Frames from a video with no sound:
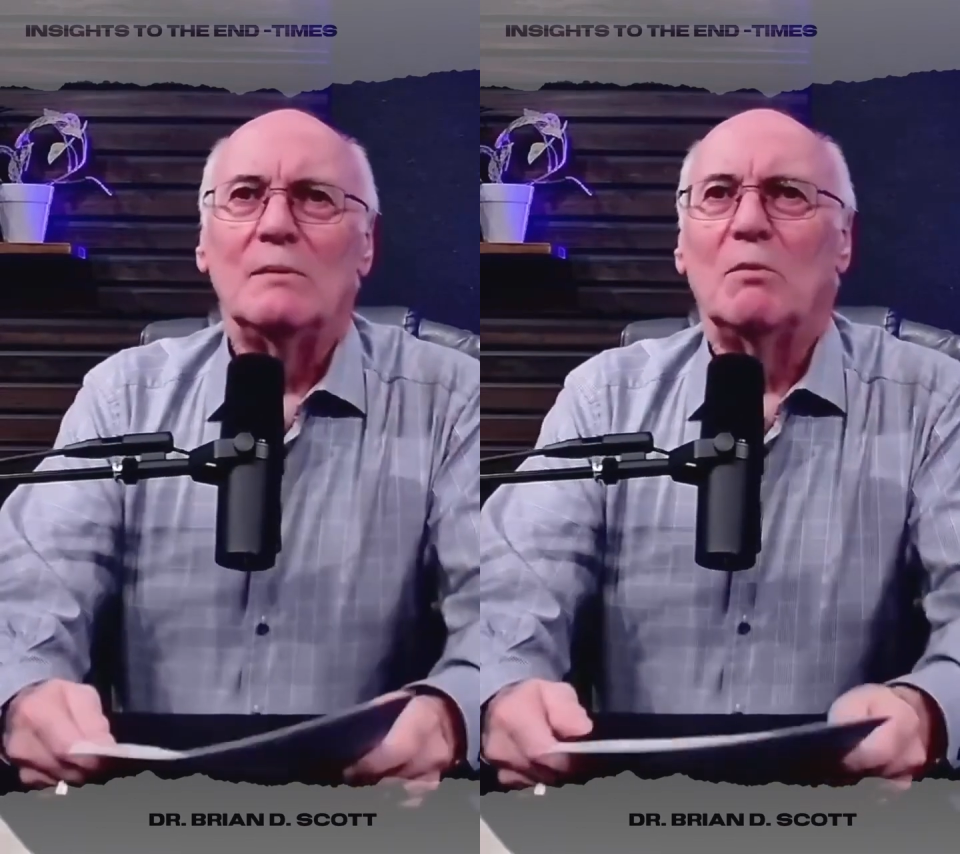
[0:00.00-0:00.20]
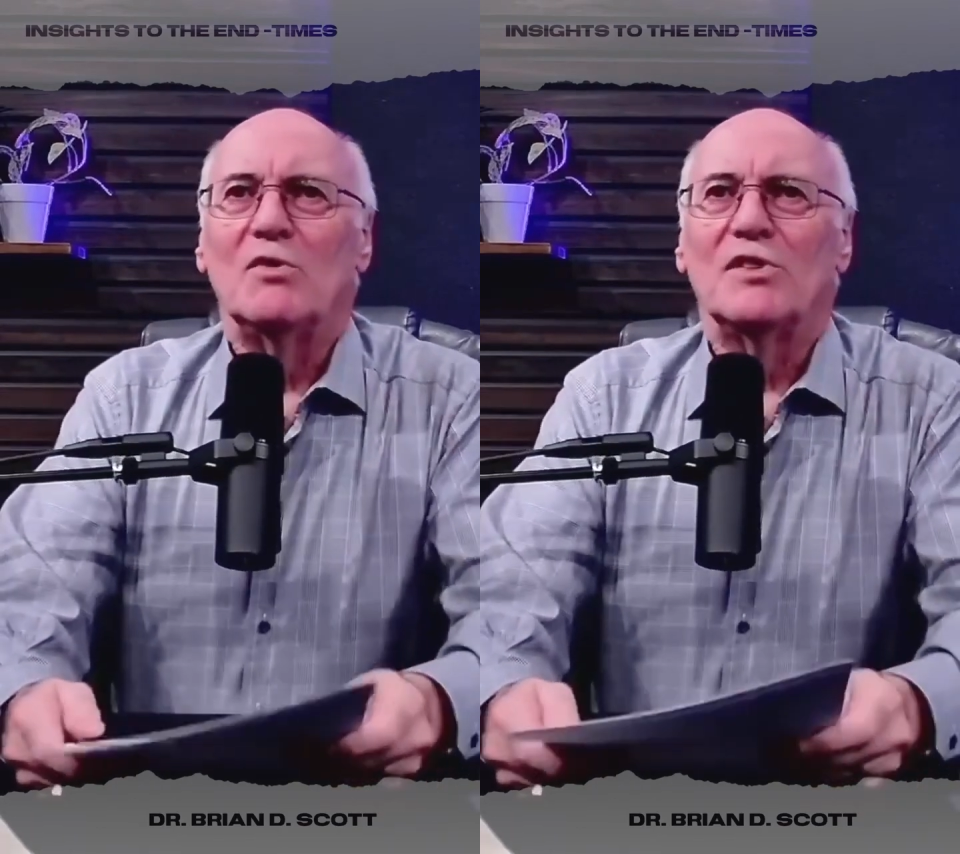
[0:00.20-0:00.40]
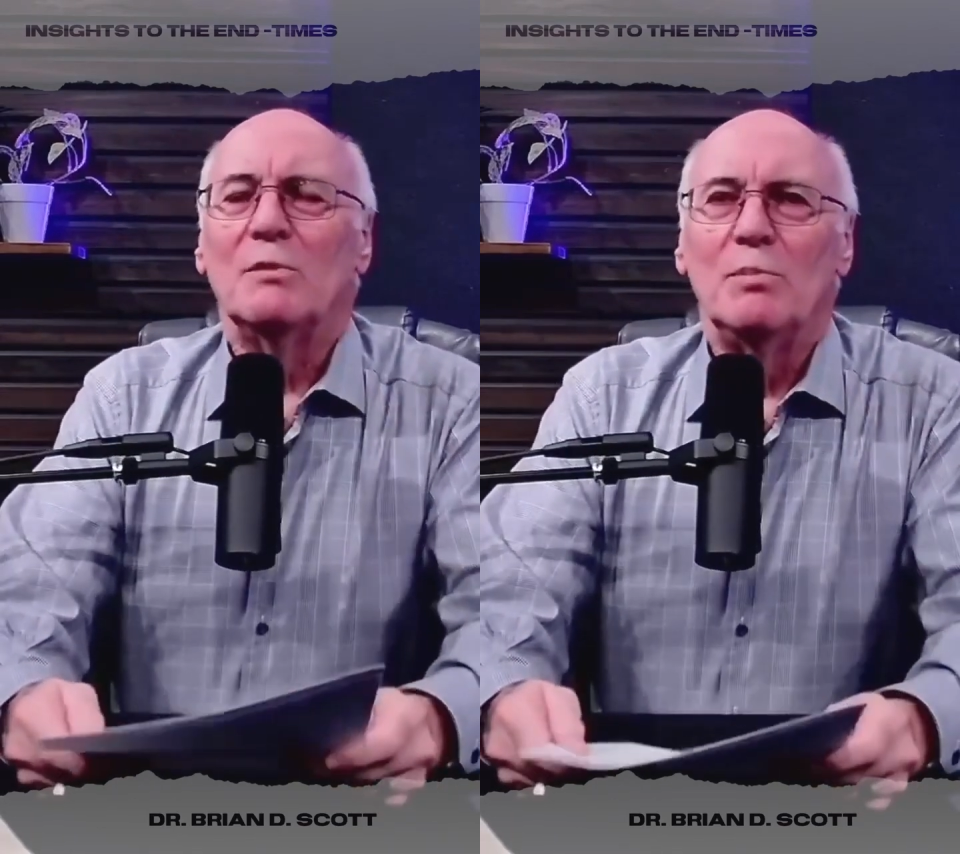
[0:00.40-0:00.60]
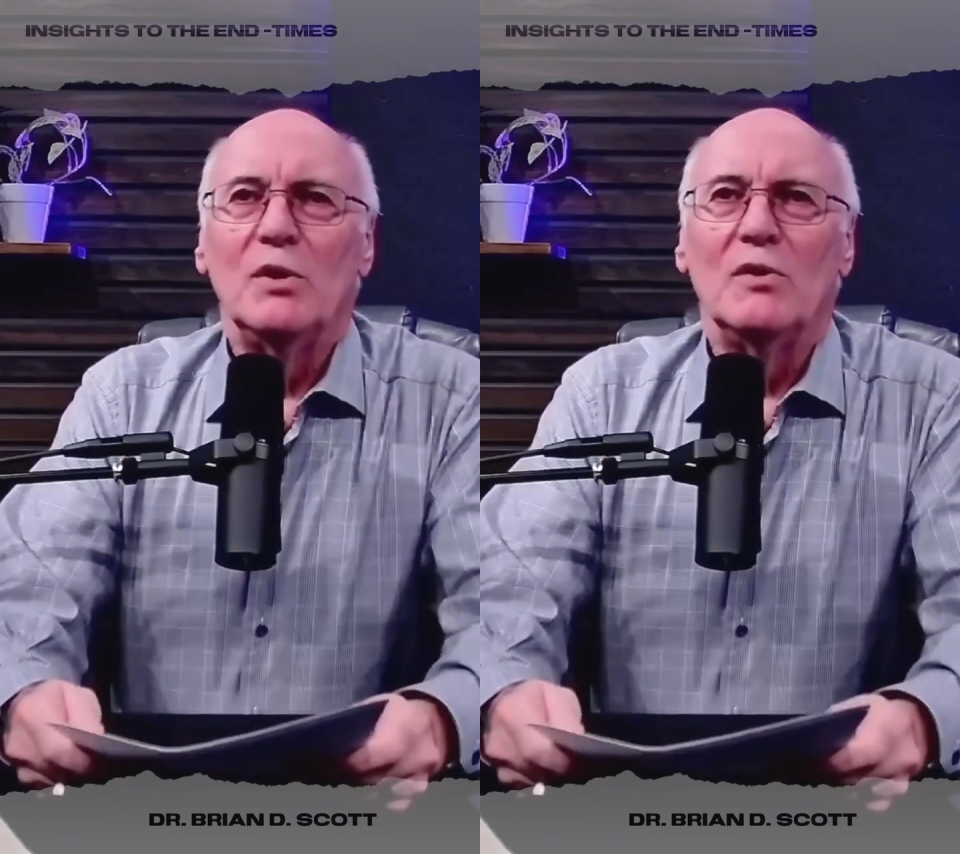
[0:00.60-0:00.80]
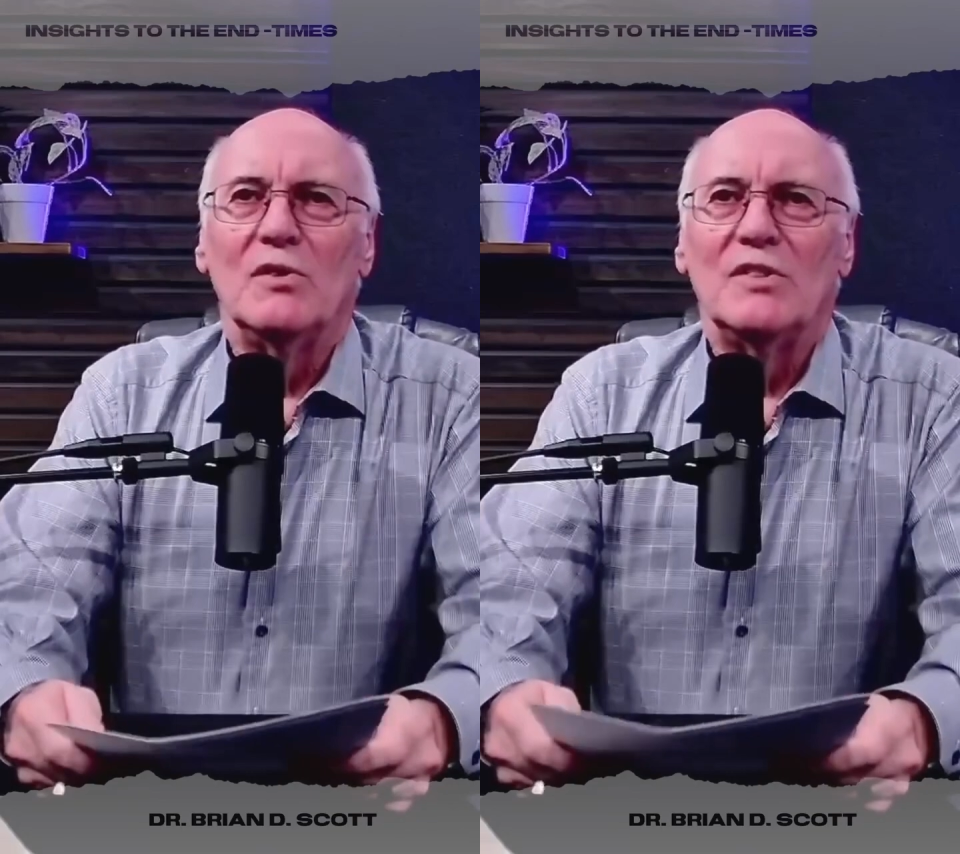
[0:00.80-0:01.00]
most
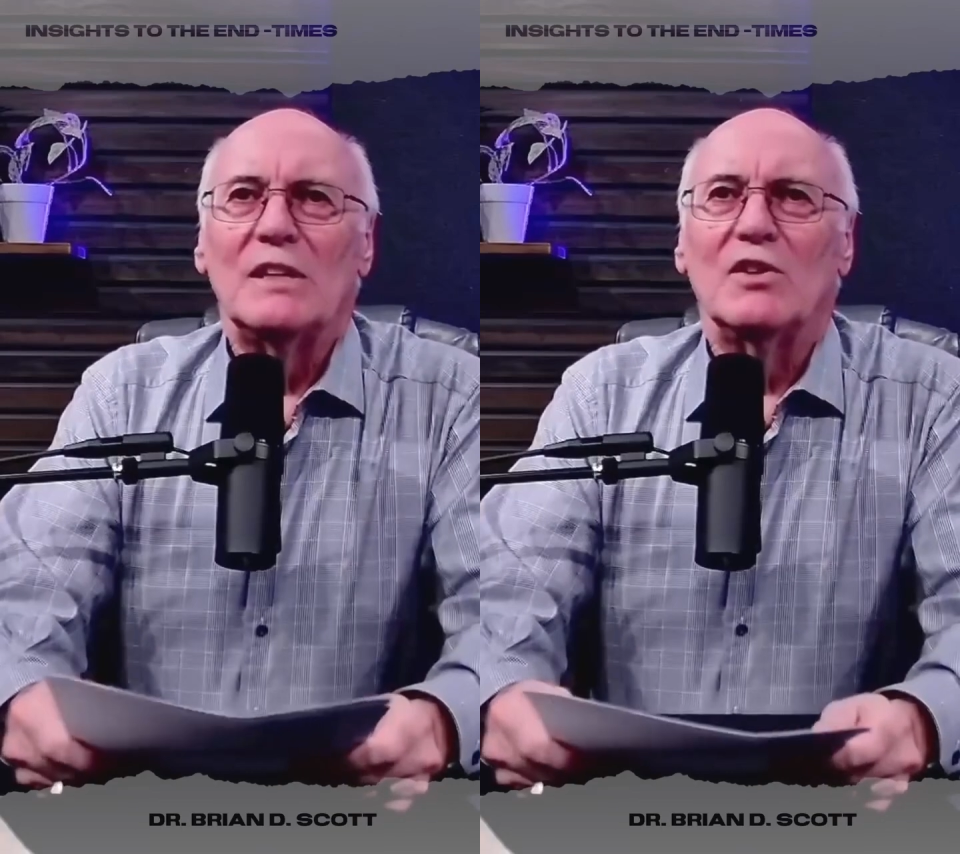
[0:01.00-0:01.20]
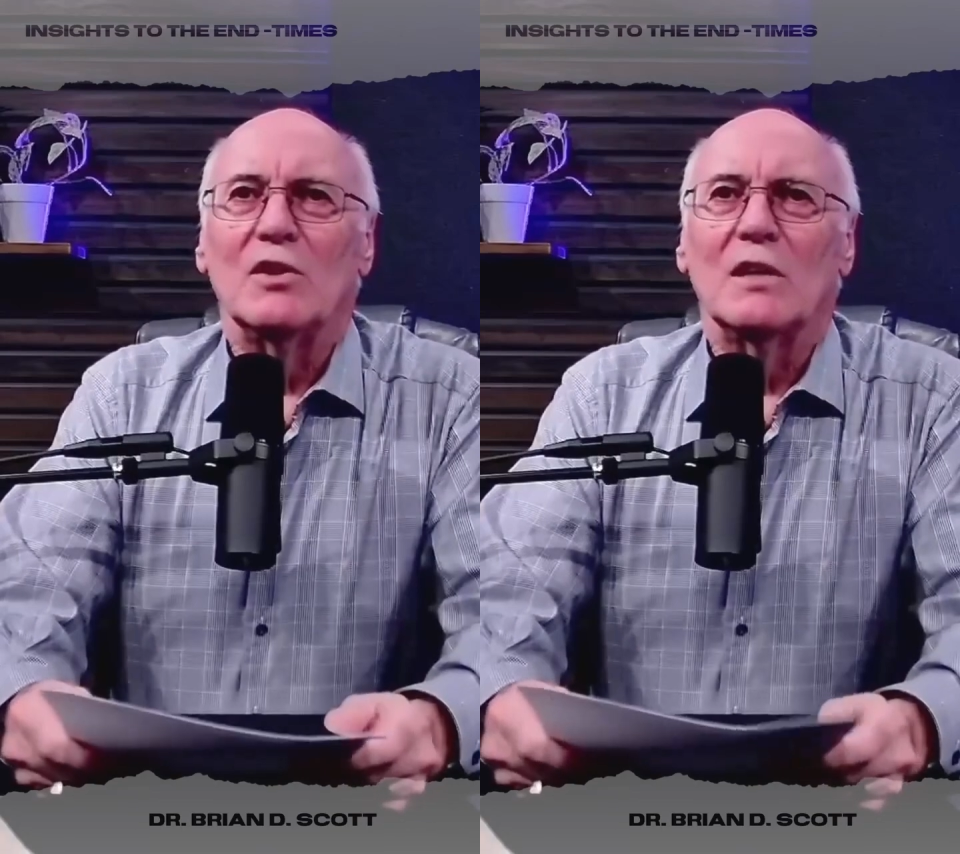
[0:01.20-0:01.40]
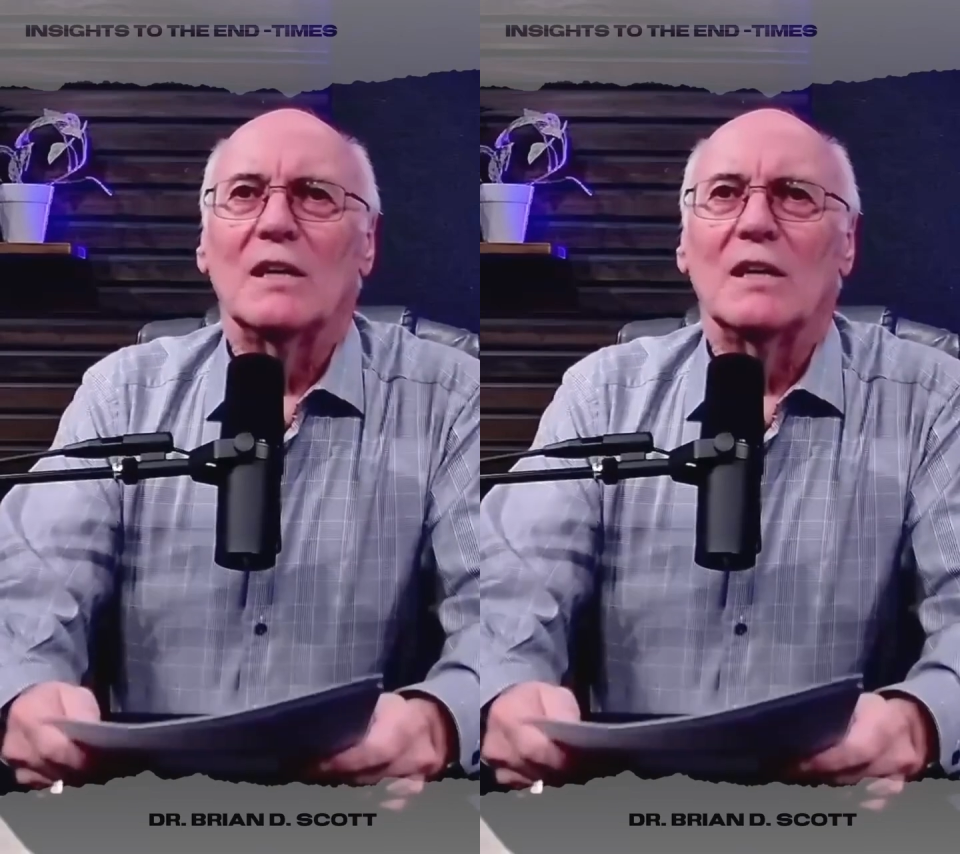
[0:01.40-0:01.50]
computers that took